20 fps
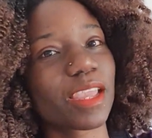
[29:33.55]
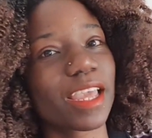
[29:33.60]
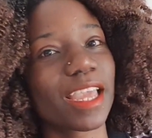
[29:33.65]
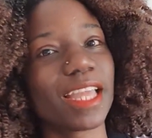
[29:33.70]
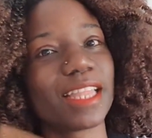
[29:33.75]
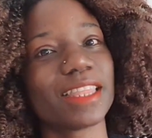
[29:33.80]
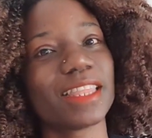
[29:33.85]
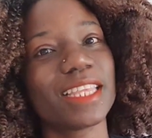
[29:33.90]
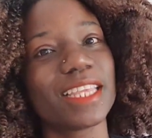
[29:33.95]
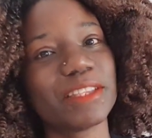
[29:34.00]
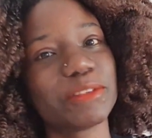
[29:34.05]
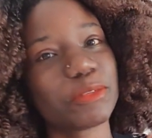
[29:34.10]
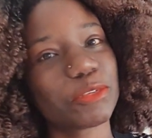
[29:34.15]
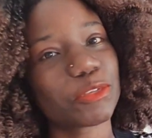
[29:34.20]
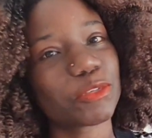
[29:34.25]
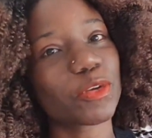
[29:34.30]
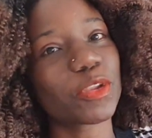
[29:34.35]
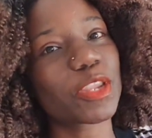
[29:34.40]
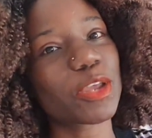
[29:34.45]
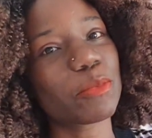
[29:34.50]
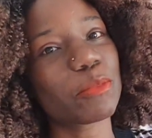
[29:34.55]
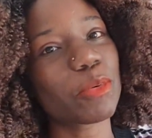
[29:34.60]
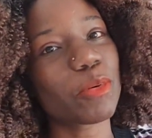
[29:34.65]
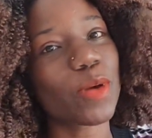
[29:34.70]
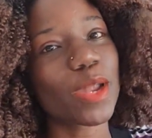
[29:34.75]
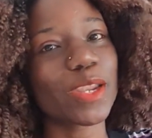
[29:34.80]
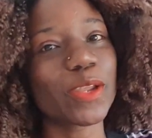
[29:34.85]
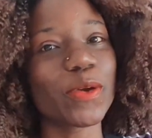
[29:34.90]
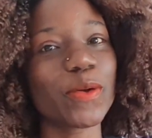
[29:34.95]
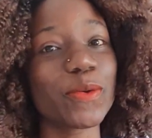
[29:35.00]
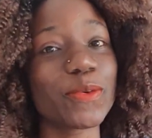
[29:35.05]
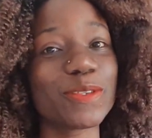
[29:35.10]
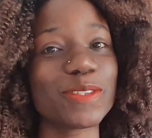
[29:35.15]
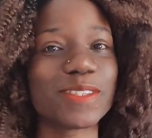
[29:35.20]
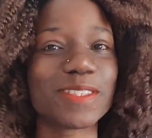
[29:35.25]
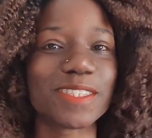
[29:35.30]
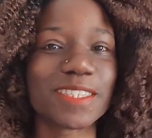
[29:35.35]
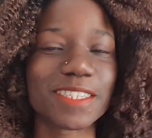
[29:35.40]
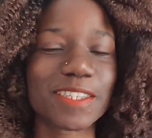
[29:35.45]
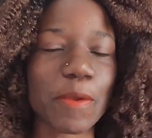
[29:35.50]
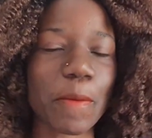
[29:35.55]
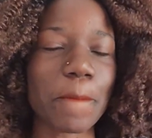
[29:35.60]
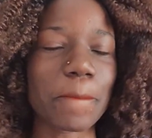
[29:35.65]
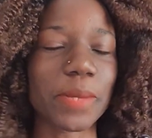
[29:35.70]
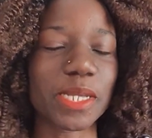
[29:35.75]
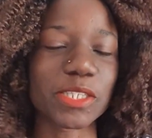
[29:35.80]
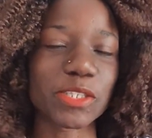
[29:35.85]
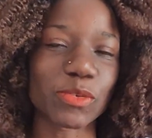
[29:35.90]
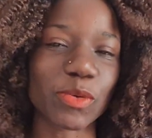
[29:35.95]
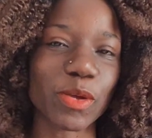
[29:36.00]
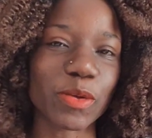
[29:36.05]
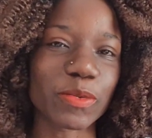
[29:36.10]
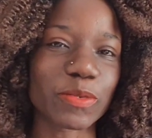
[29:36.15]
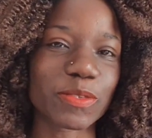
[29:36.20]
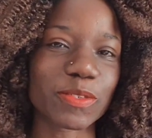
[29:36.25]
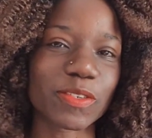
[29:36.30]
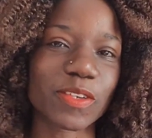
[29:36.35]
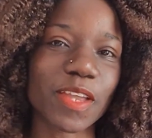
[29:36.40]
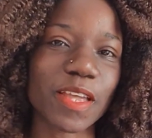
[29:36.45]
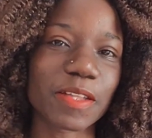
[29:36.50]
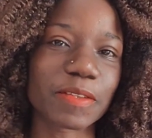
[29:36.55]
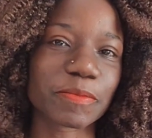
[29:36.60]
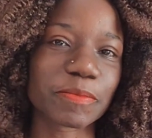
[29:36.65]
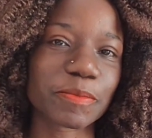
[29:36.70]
and this was your number one host, MercywaAustria.